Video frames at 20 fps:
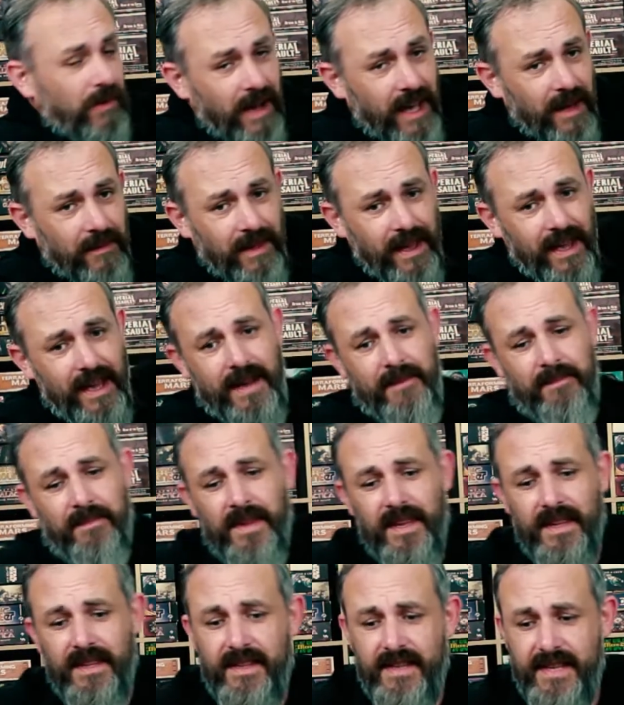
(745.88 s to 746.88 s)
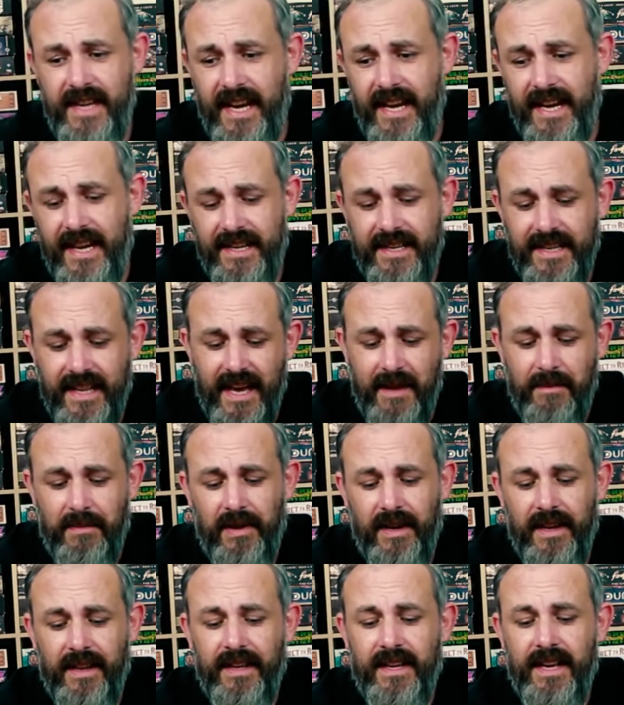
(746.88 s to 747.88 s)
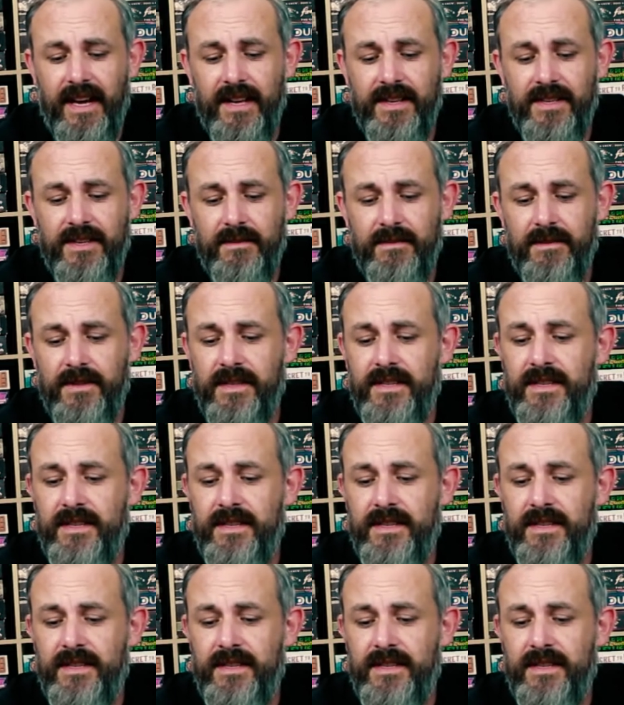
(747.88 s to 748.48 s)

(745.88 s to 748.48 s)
way up there, and digging into that and pulling out the cards to